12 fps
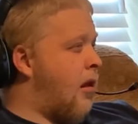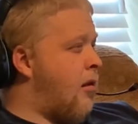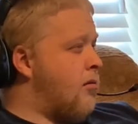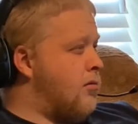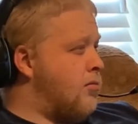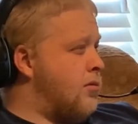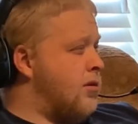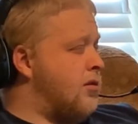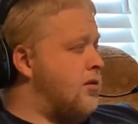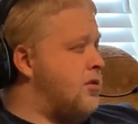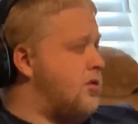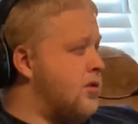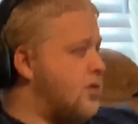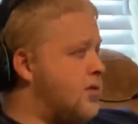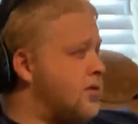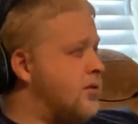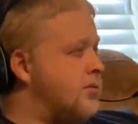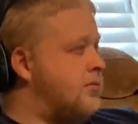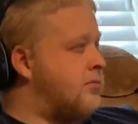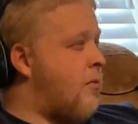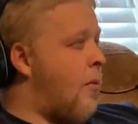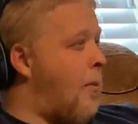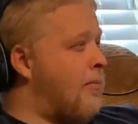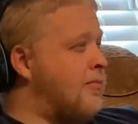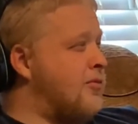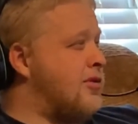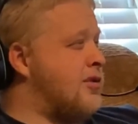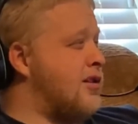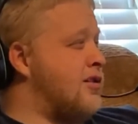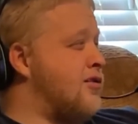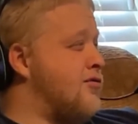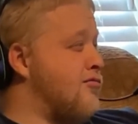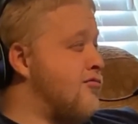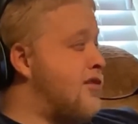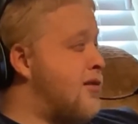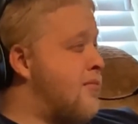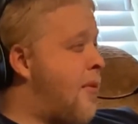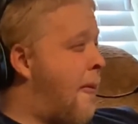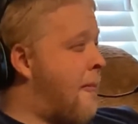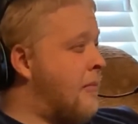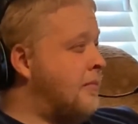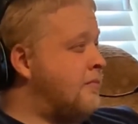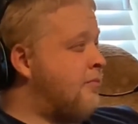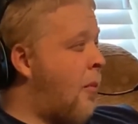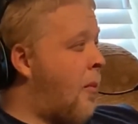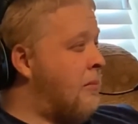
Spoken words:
Oh my god. This tastes grim.